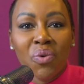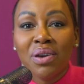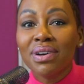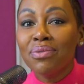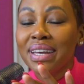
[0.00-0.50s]
We
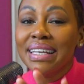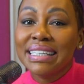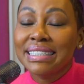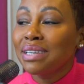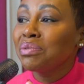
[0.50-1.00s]
were ready,
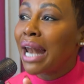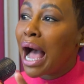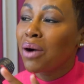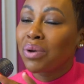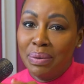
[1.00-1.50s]
the team and
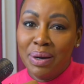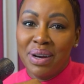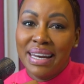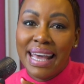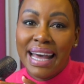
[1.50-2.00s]
I, we were
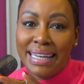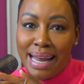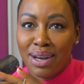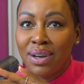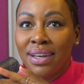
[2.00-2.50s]
ready at
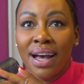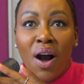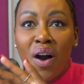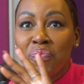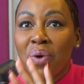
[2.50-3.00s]
like
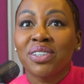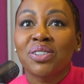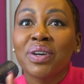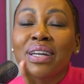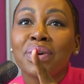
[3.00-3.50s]
8:30
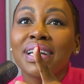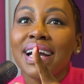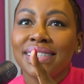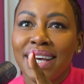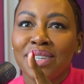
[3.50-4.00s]
already. What did
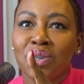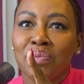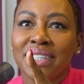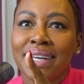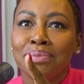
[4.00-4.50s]
I say to you,
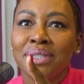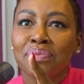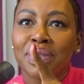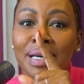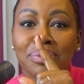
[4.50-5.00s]
Matabs?
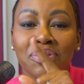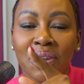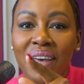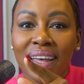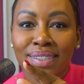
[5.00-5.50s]
Matabs is
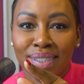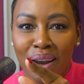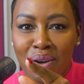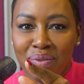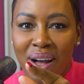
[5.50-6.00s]
on the other
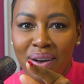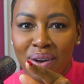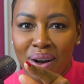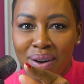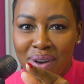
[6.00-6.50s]
side of
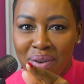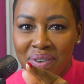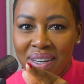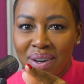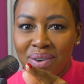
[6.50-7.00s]
our
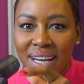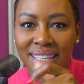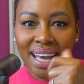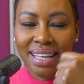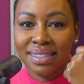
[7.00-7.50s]
video, right?
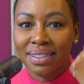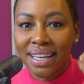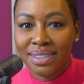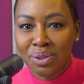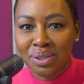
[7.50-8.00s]
Yeah.
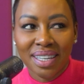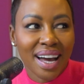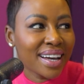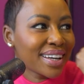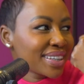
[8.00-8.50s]
And
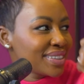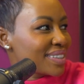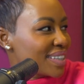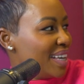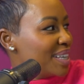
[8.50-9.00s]
Sosiaka,
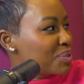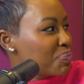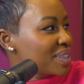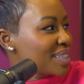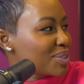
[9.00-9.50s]
he's
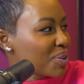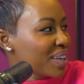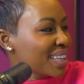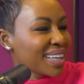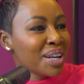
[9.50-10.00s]
busy doing
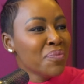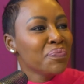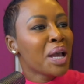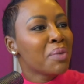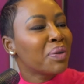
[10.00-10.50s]

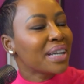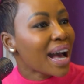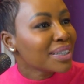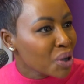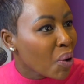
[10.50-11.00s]
that. But
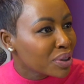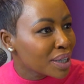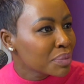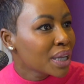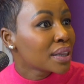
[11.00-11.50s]
I told
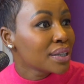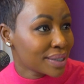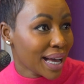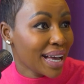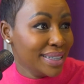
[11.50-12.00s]
them,
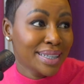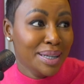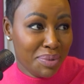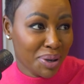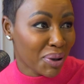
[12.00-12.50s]
this guy is going
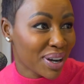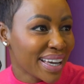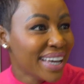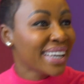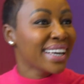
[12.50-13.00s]
to be
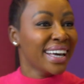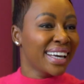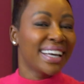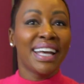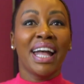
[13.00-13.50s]
early.
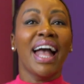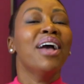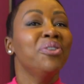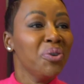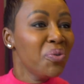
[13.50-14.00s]

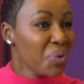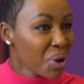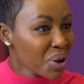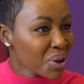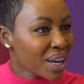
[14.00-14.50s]
And you
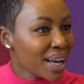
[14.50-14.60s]
were.